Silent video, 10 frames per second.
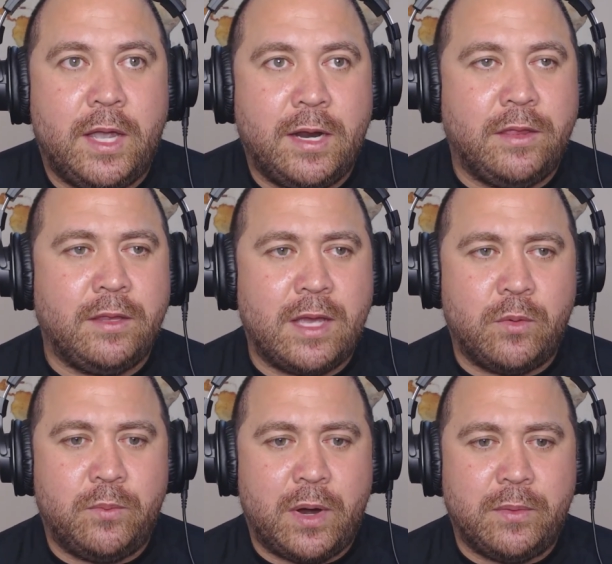And I think that
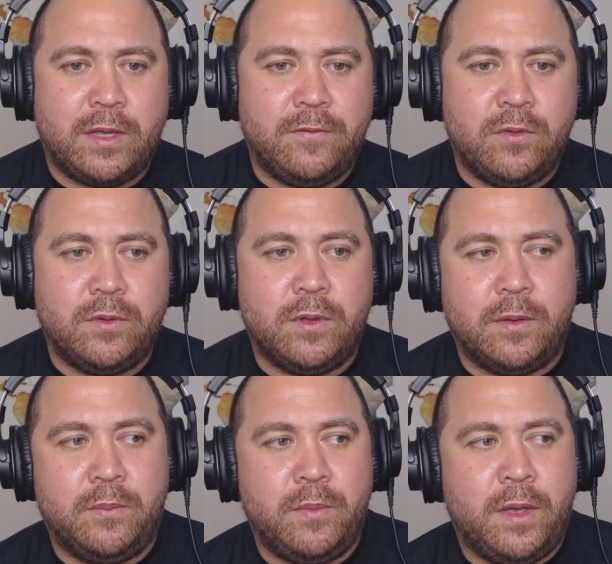would probably give you
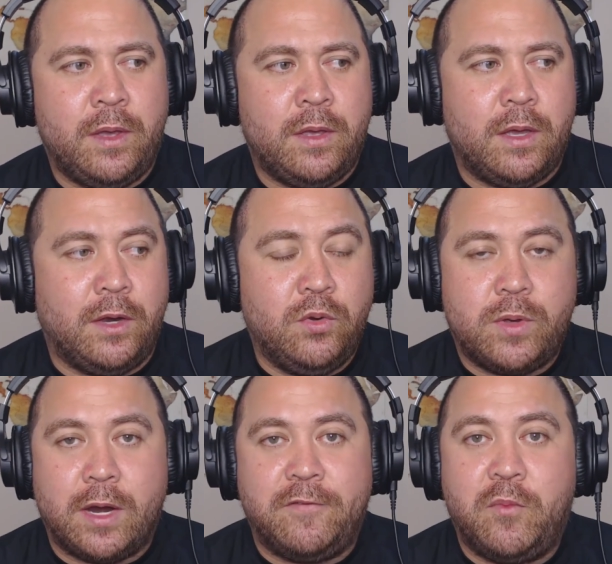a, a new
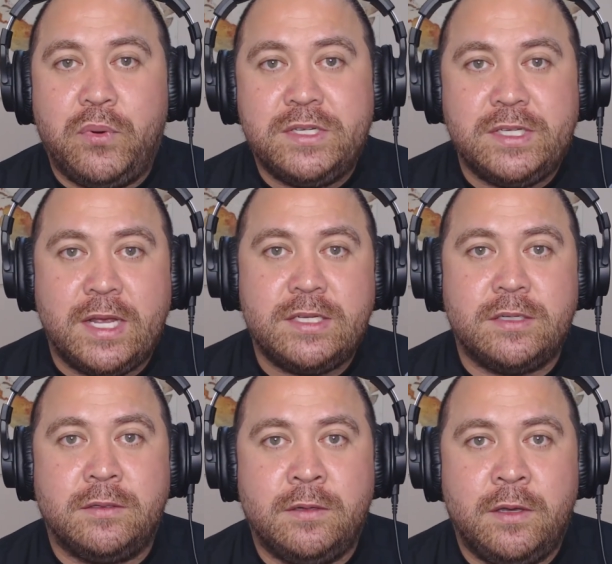kind of
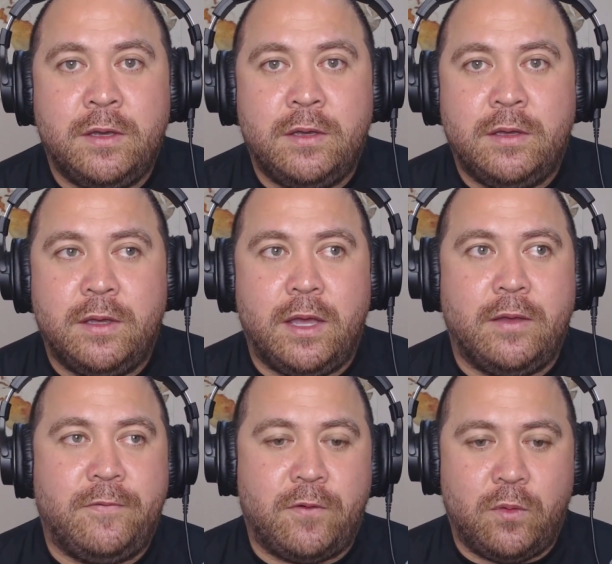appreciation
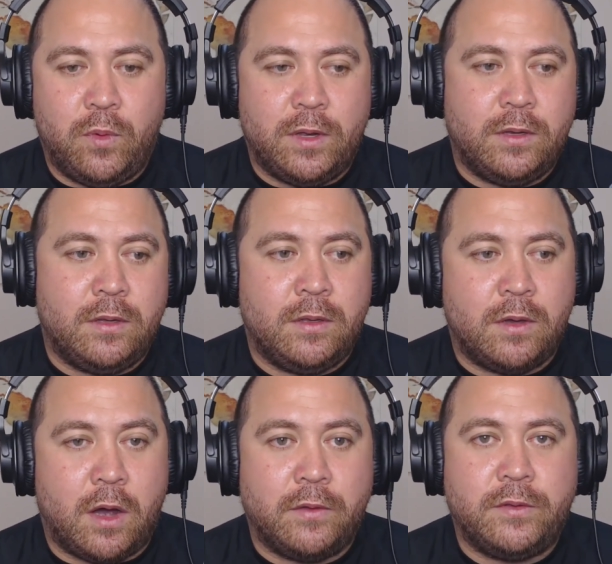for what
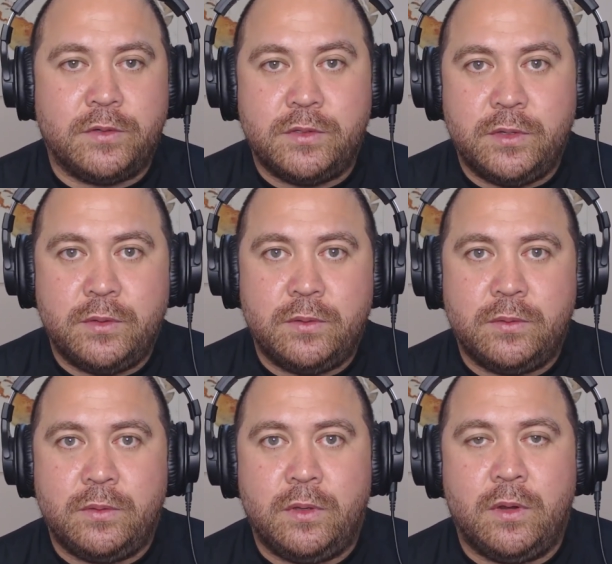authors
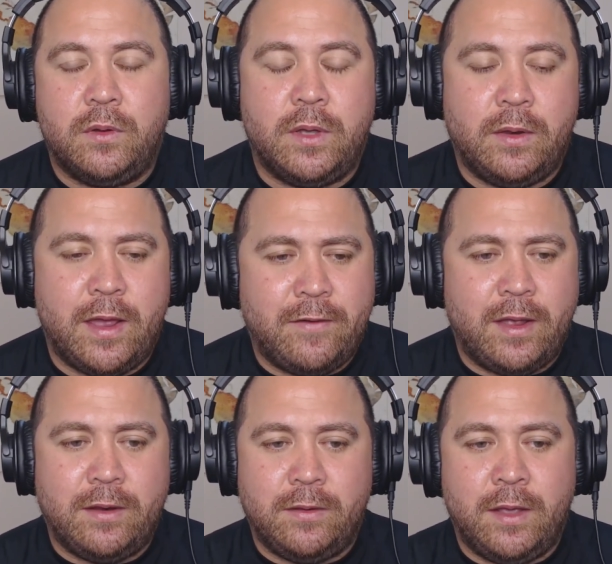do, you know, and er,
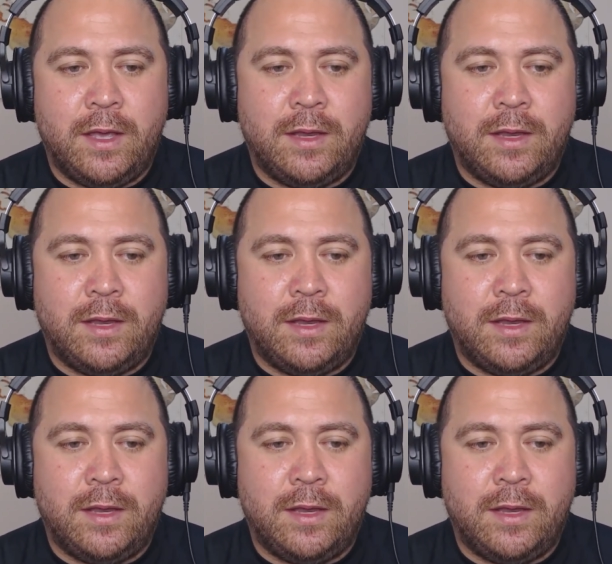and